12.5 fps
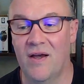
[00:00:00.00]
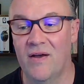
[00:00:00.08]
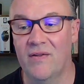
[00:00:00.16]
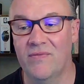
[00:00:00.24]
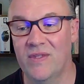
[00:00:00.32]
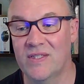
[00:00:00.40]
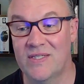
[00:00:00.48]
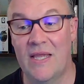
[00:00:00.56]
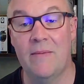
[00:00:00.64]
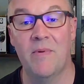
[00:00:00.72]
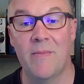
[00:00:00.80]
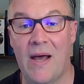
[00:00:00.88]
the
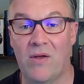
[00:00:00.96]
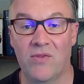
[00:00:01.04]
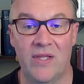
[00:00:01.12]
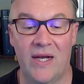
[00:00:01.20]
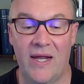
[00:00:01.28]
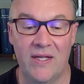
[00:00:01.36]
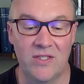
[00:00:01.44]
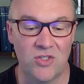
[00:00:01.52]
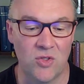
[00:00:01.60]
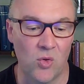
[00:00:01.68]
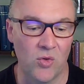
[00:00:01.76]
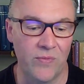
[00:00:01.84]
same amount that I had
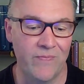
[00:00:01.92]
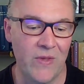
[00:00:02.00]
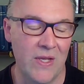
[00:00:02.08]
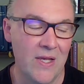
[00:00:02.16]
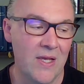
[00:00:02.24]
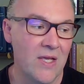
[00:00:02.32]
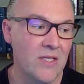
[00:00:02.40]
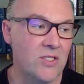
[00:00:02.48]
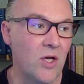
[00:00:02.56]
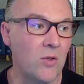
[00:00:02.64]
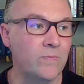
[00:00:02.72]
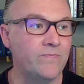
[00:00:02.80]
sold.
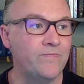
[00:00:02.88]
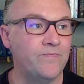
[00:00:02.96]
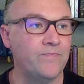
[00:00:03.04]
So